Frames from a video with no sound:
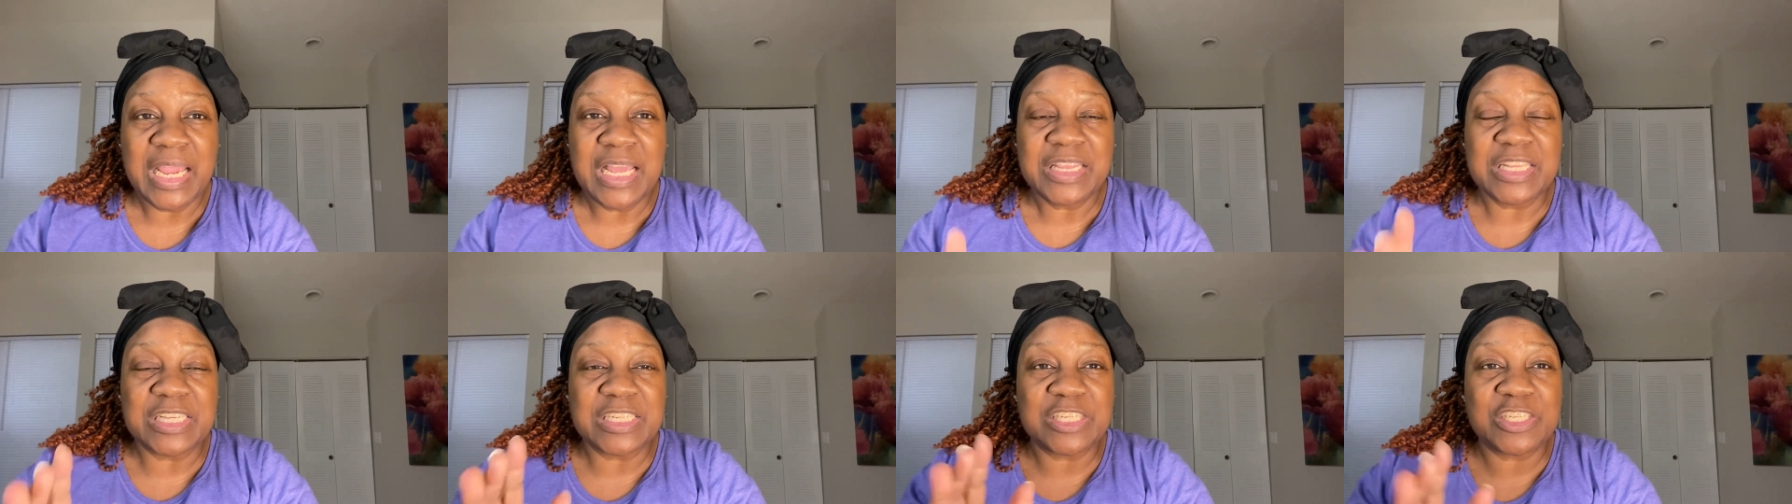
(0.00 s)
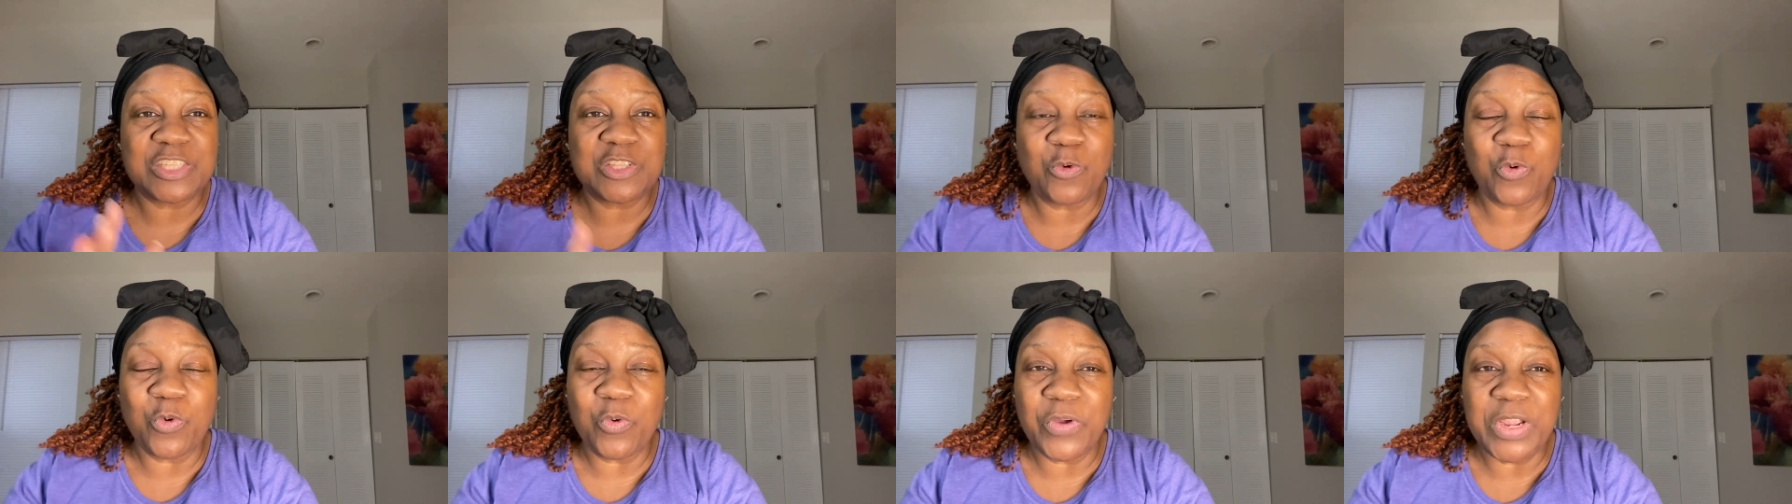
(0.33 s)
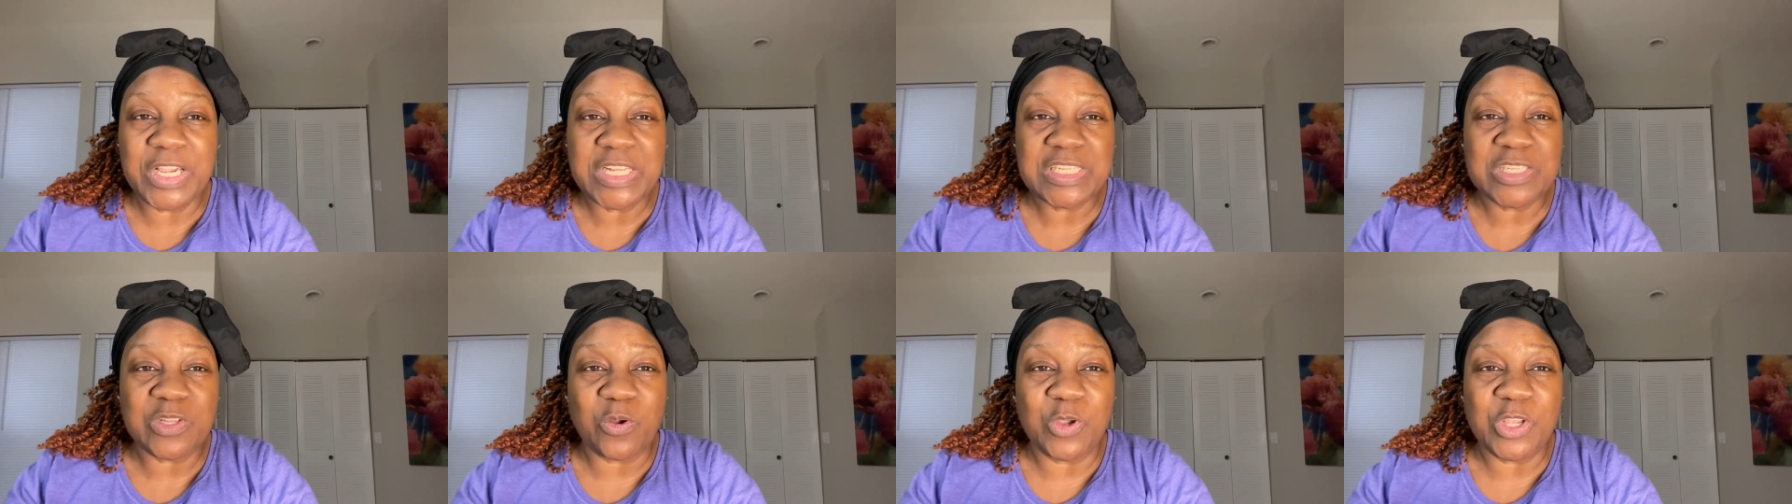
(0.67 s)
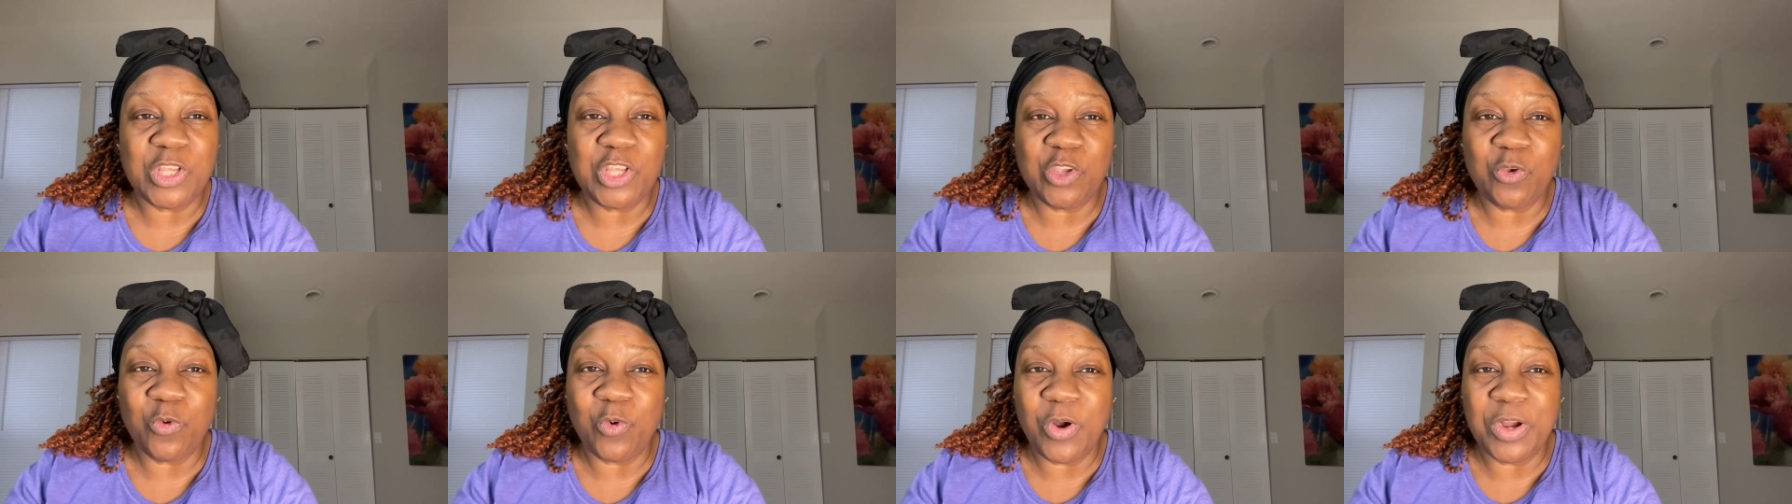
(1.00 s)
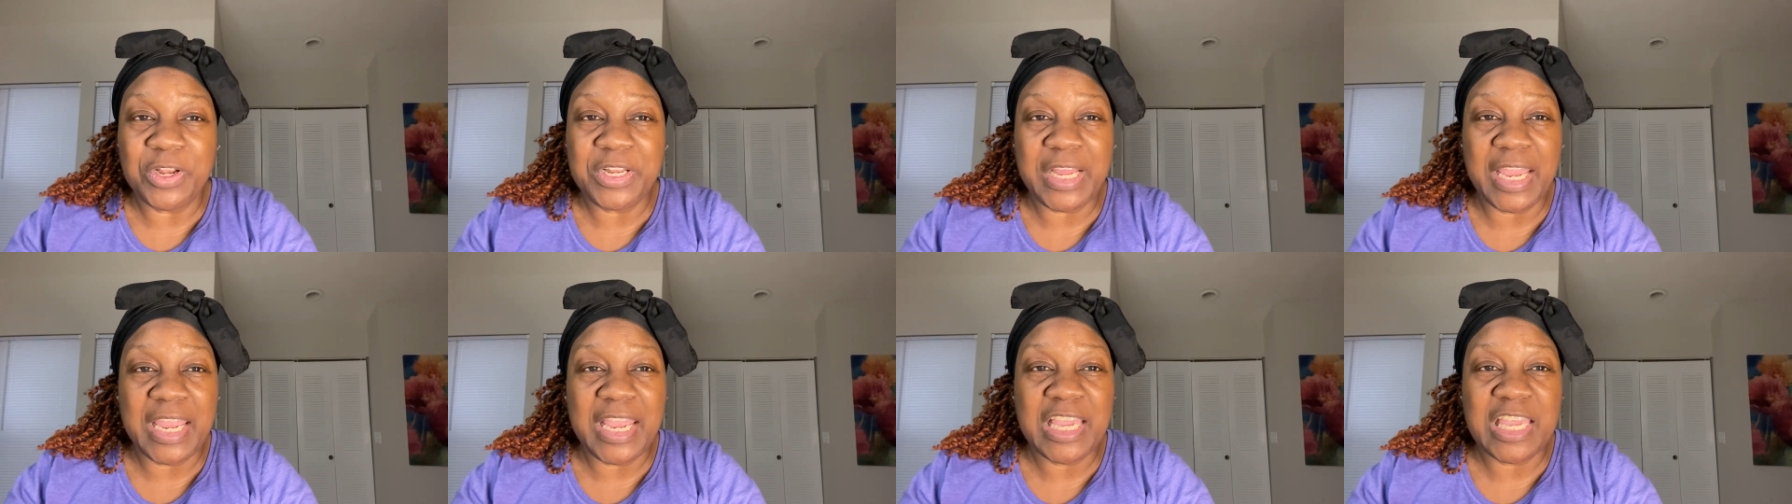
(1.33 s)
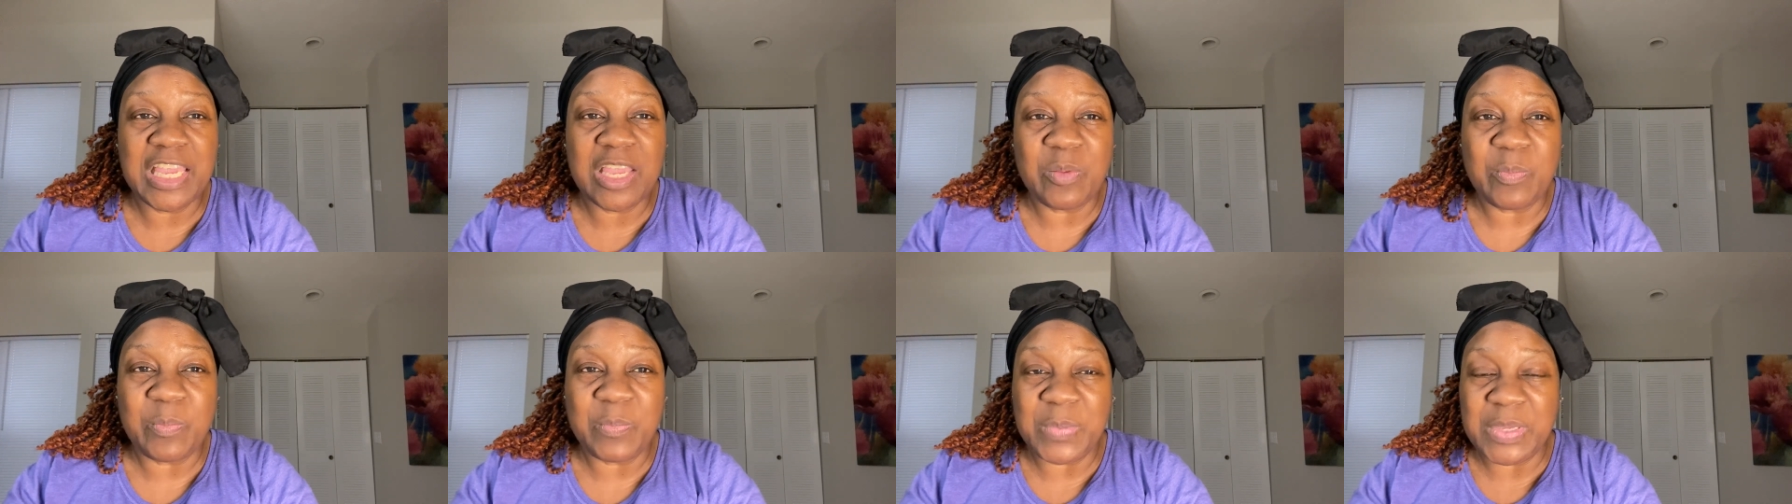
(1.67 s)
the story so your name
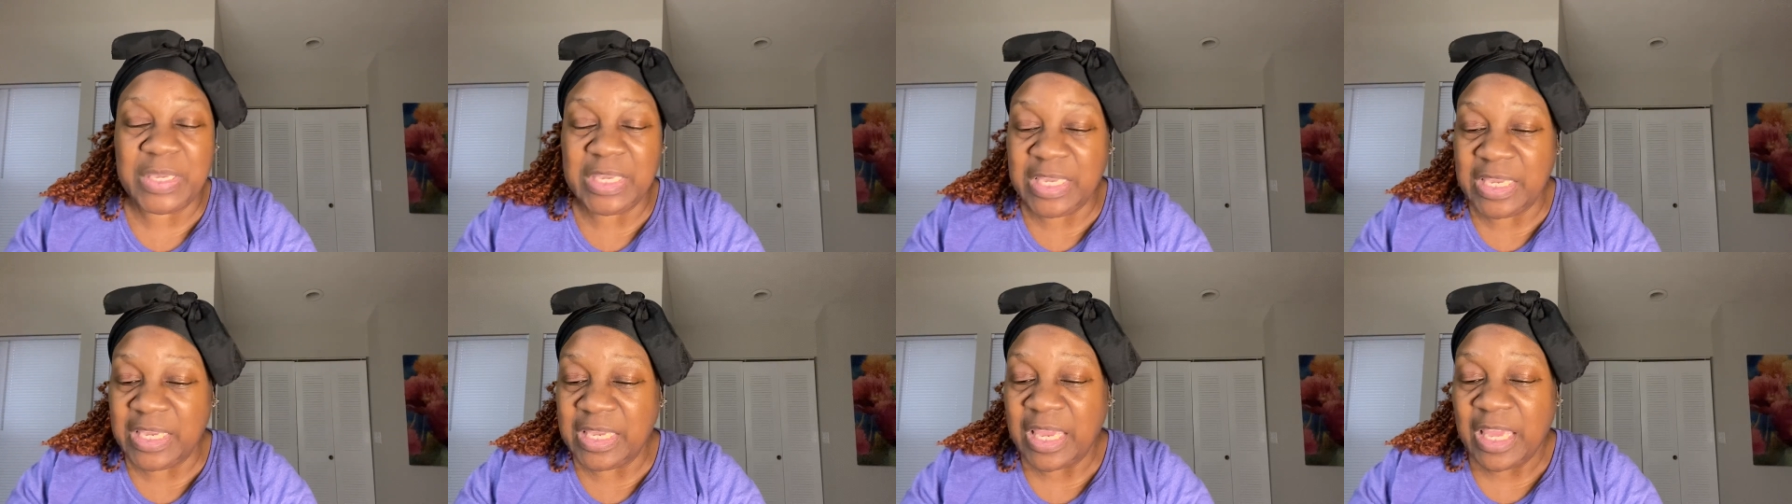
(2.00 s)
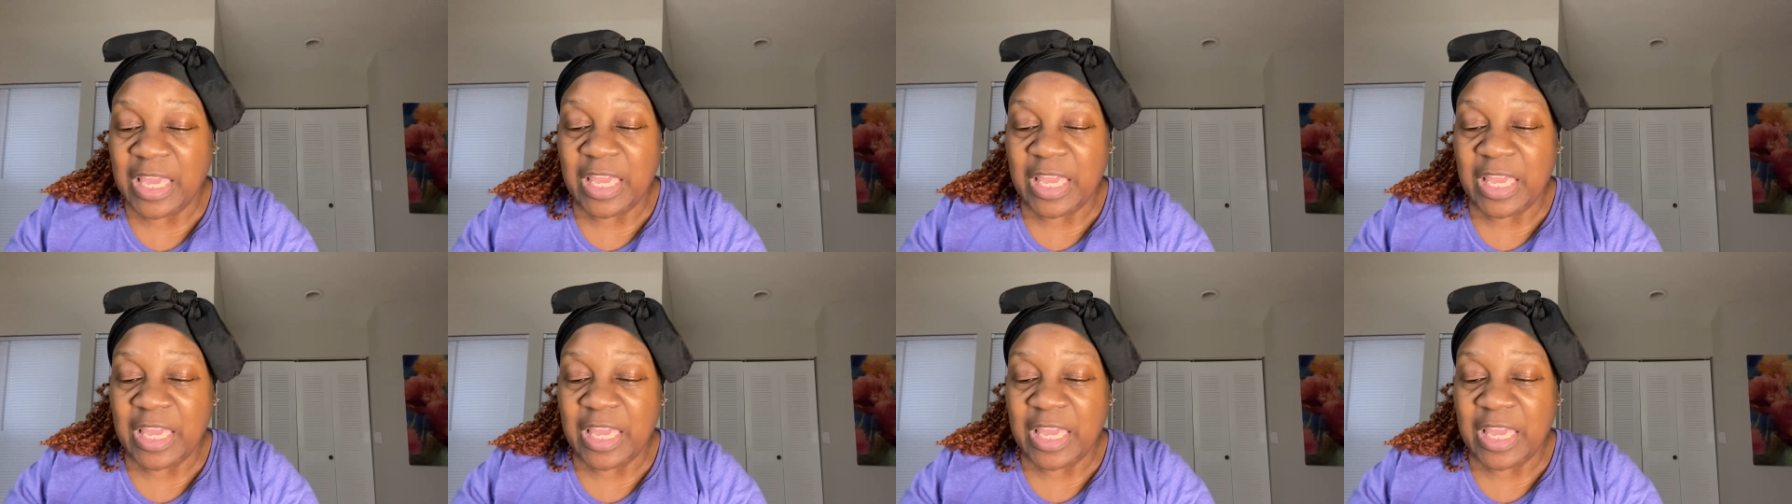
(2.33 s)
can be